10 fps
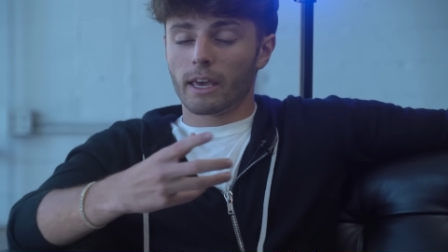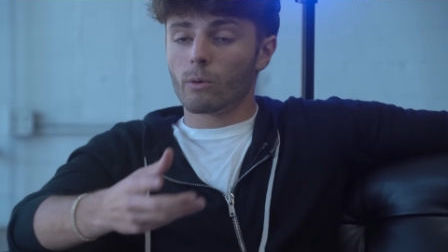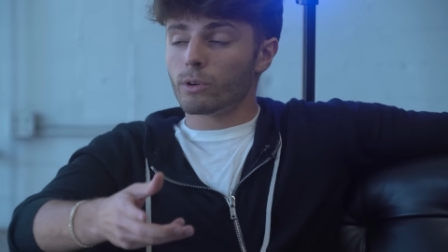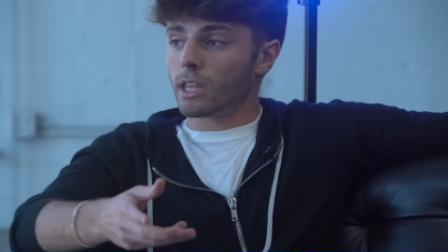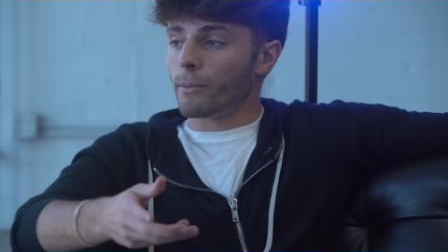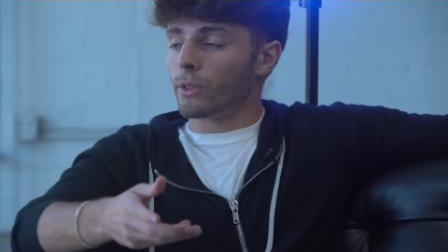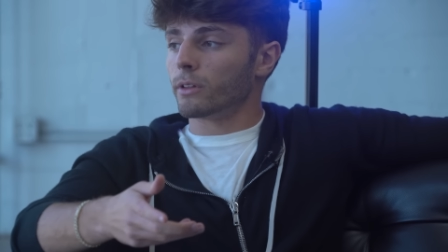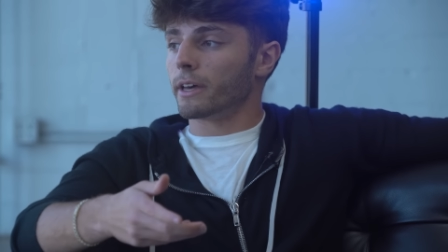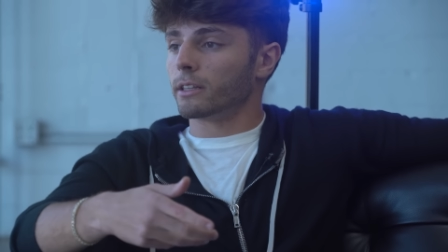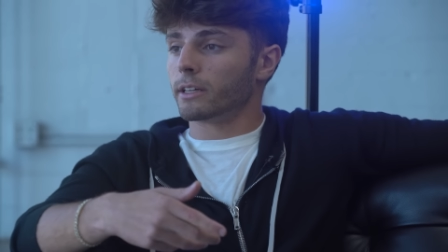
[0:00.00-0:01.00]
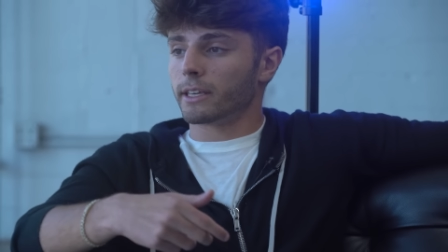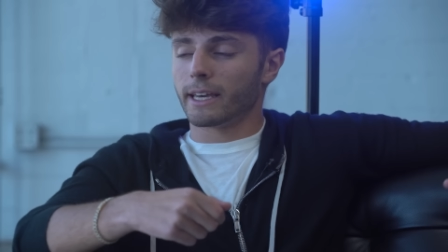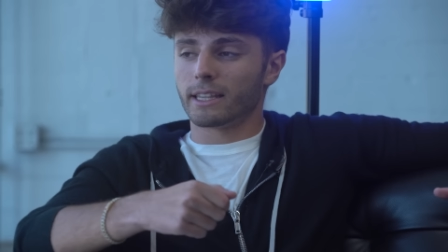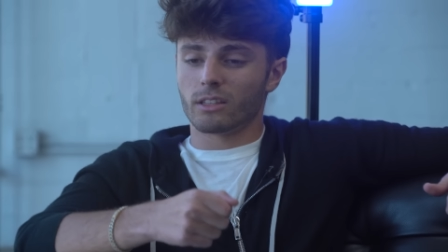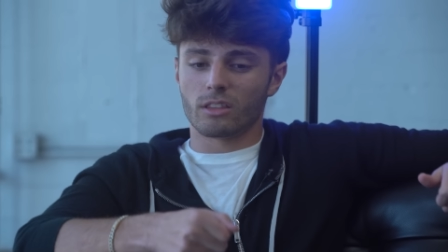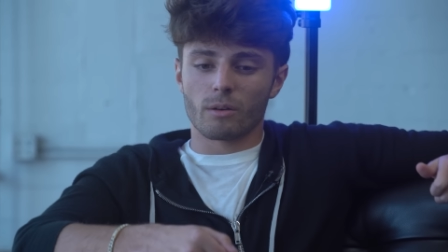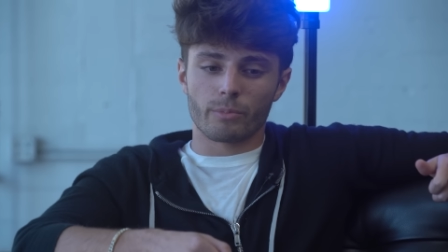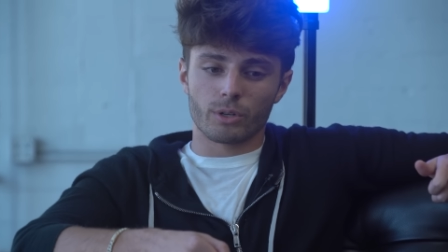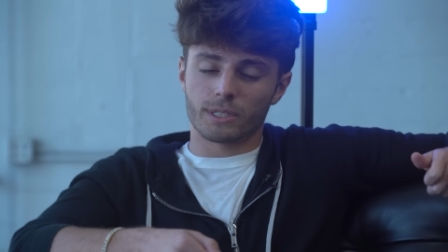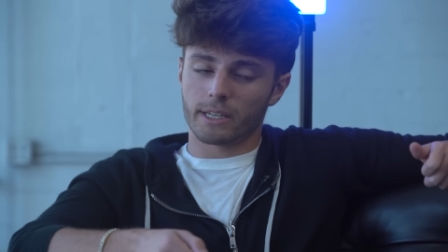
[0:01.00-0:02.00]
hit with them they're like looking at the
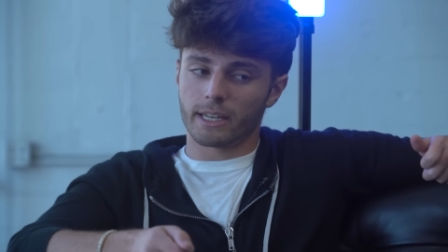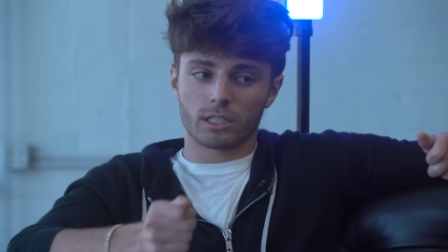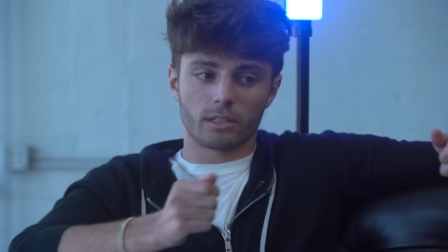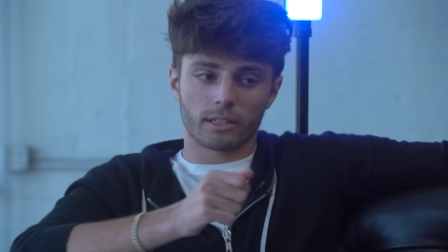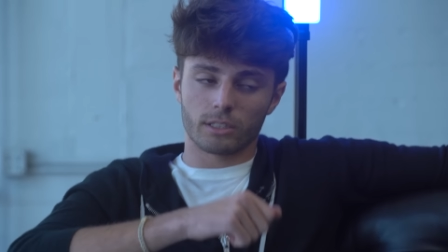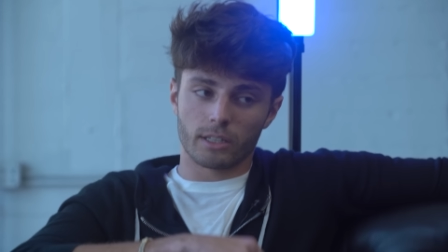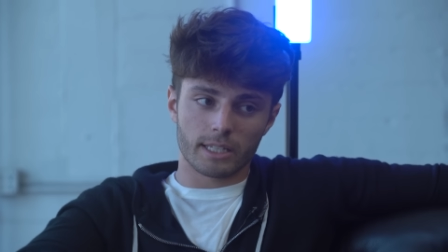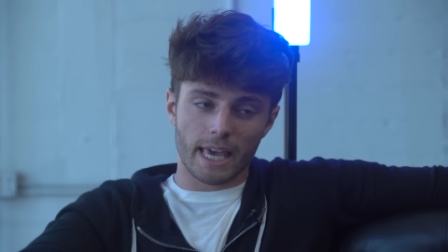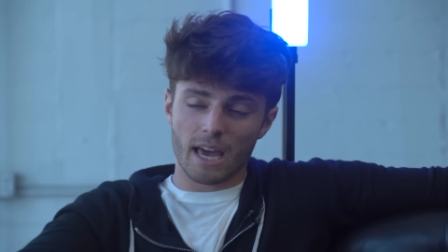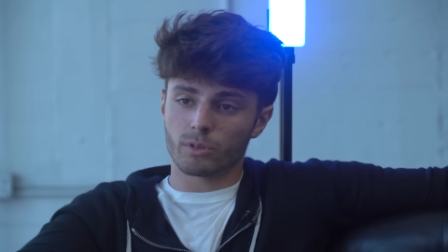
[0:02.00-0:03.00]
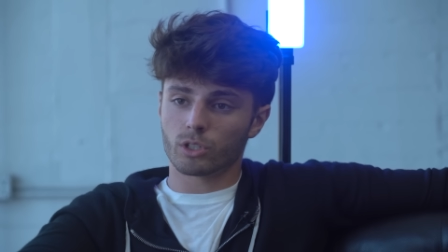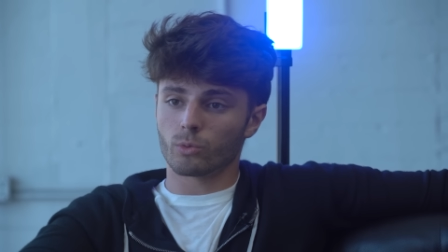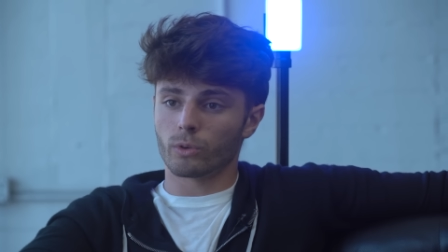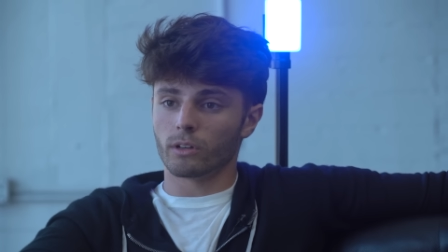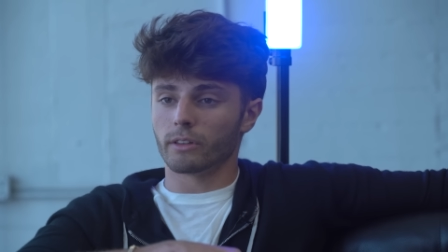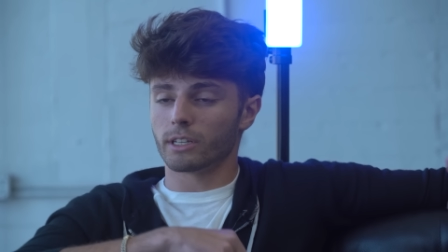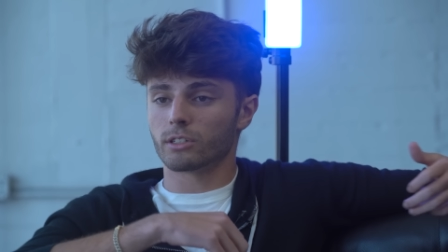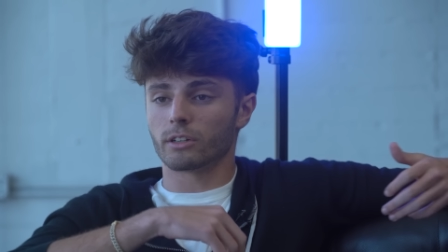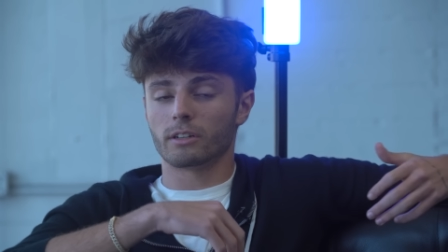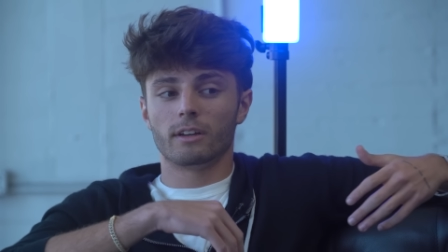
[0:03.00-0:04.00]
numbers they get stuck into this hamster wheel they
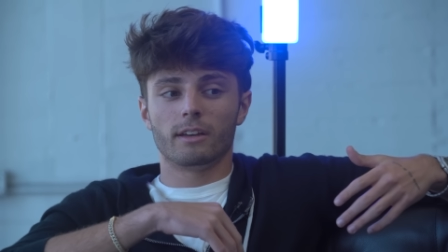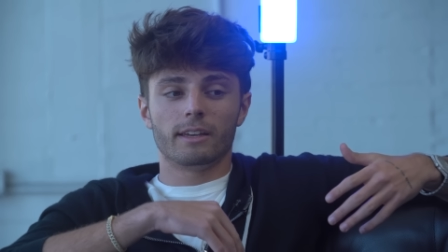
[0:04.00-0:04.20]
start